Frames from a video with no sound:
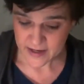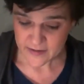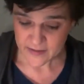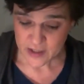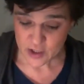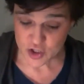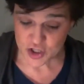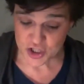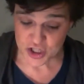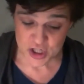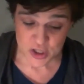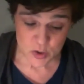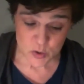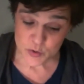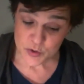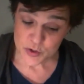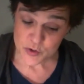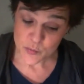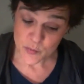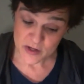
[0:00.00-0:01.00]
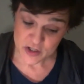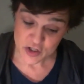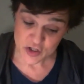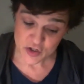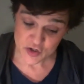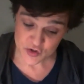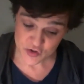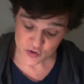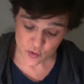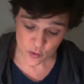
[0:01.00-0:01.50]
Their children went to
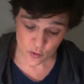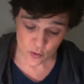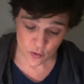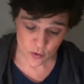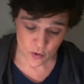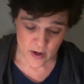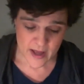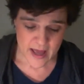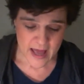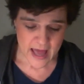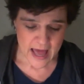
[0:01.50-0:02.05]
school.